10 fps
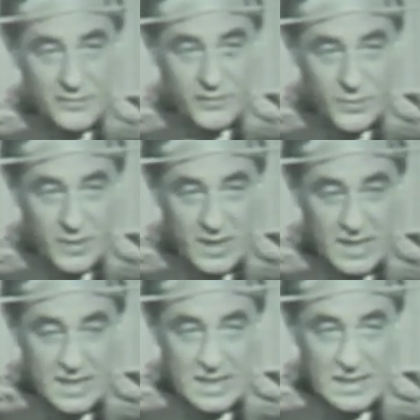If you
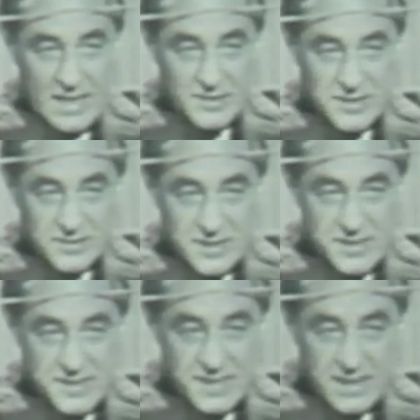let
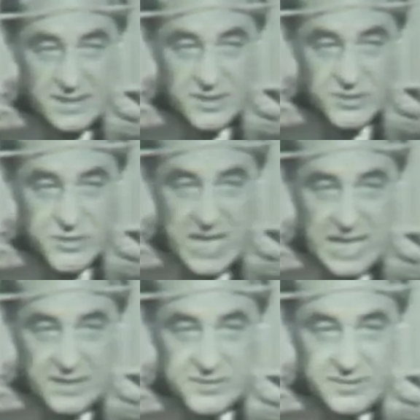this
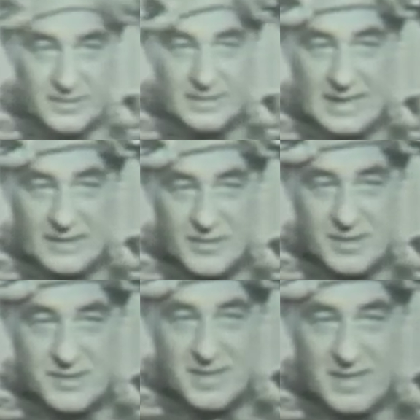contract like
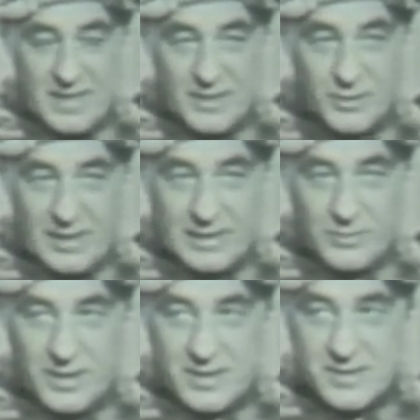this and do a little
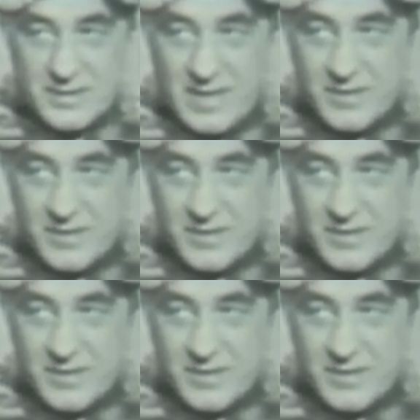work as it does